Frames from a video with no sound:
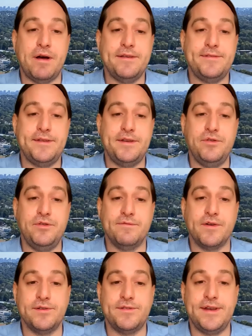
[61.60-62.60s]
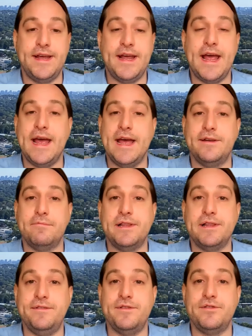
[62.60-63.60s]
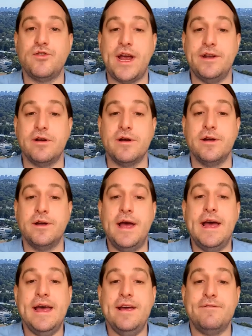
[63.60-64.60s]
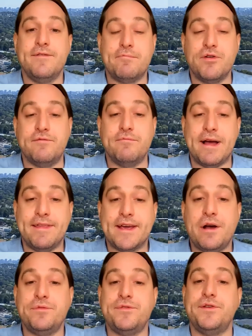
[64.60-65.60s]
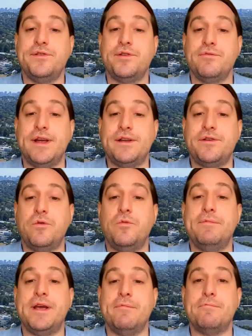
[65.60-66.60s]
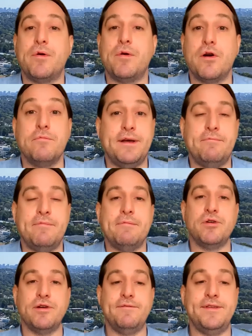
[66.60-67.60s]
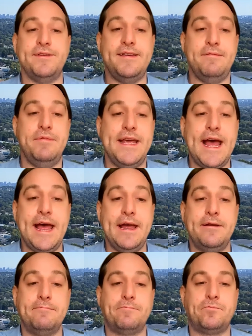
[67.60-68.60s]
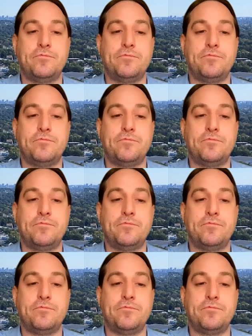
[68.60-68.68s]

at Boston University and a police trainer. If approved by the council, Taranto will become a permanent member of the ZBA.